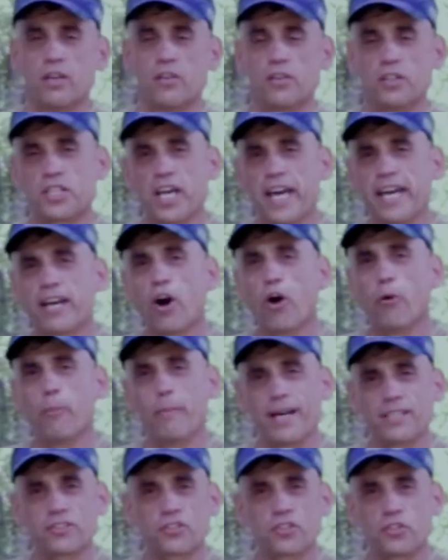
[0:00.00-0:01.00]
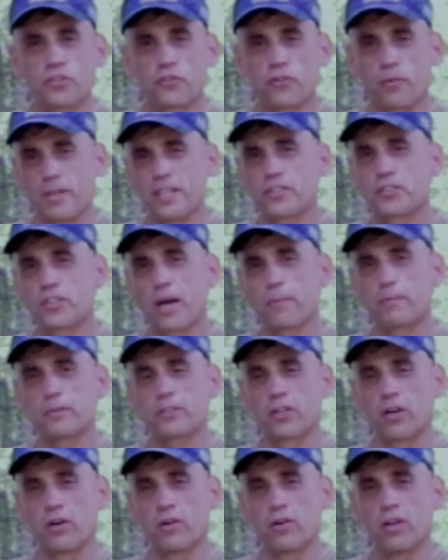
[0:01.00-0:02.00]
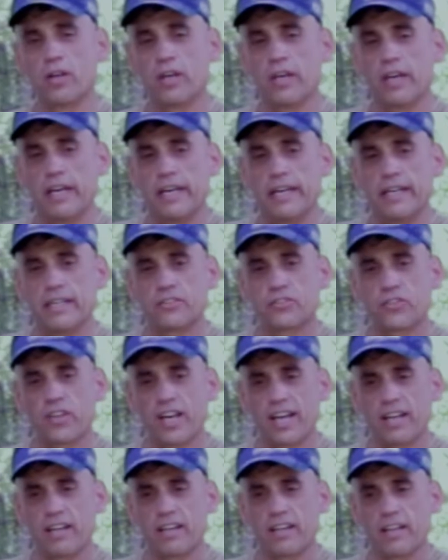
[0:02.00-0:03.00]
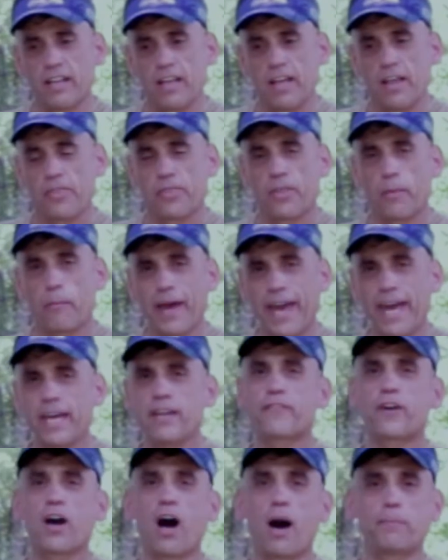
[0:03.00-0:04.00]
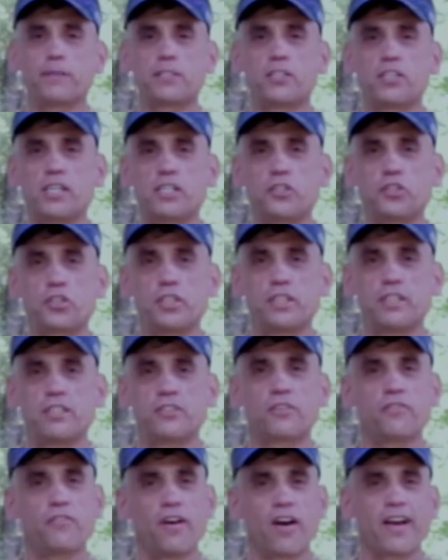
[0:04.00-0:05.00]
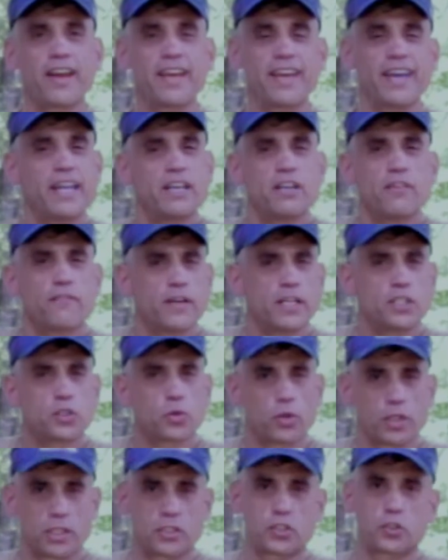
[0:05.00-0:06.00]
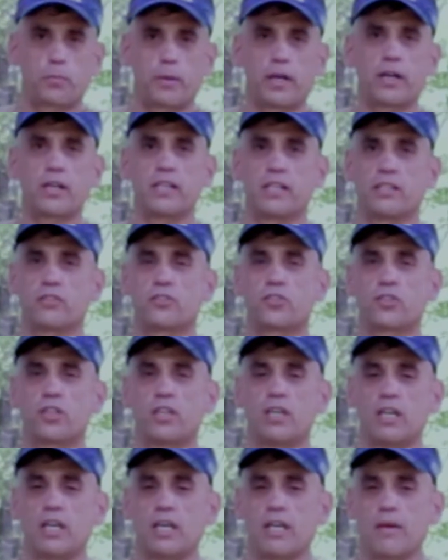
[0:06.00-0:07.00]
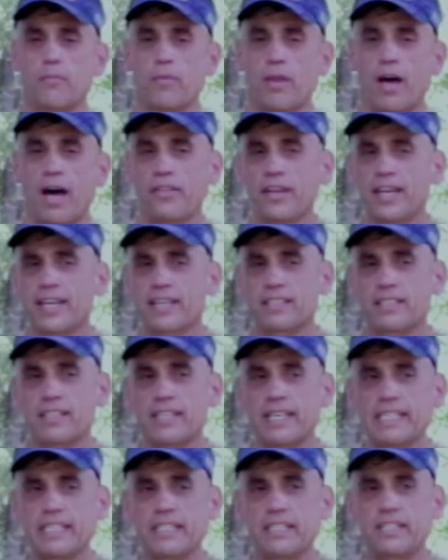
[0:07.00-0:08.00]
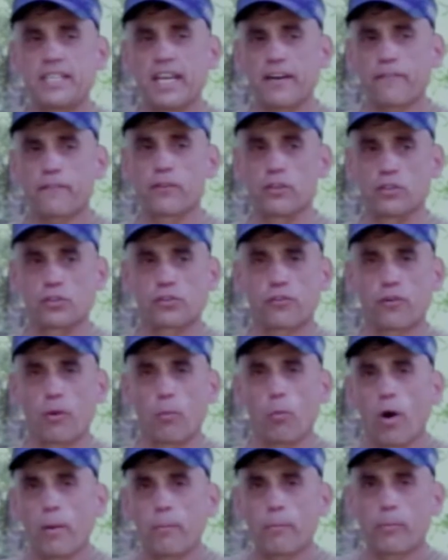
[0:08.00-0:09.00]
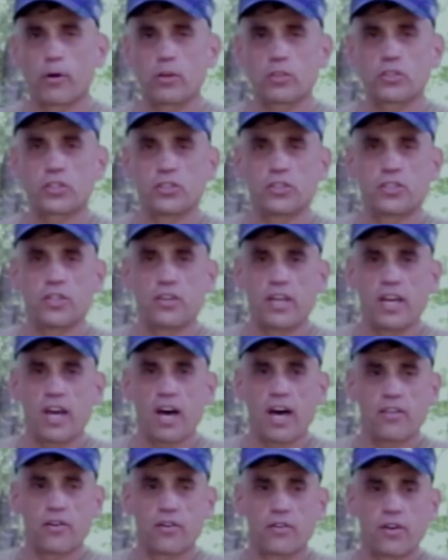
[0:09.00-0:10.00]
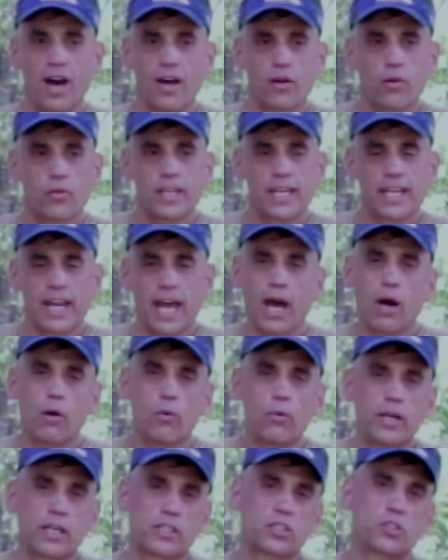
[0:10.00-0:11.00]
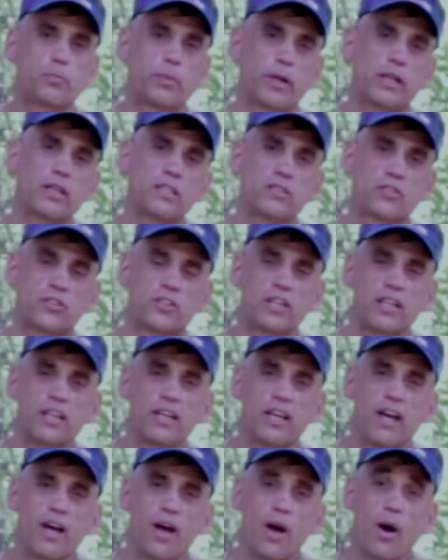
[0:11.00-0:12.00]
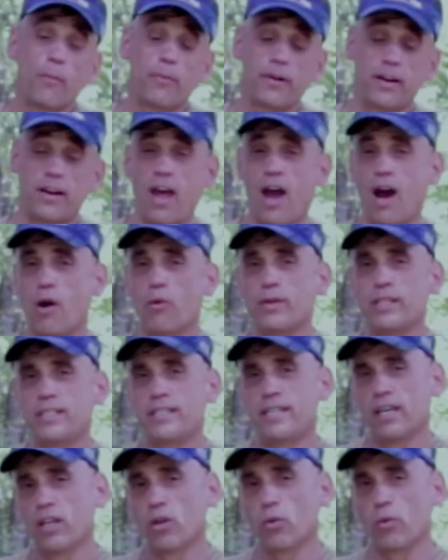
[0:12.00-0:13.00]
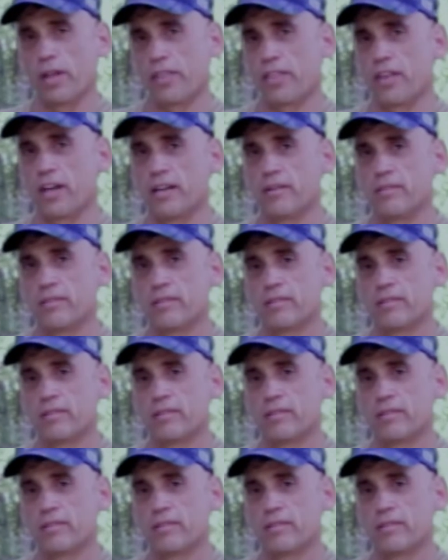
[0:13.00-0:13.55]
The take-home message from this episode is that the pain of competition is a very individual experience. I think it differs from one person to the other, not only in how we experience it, but in how we deal with it.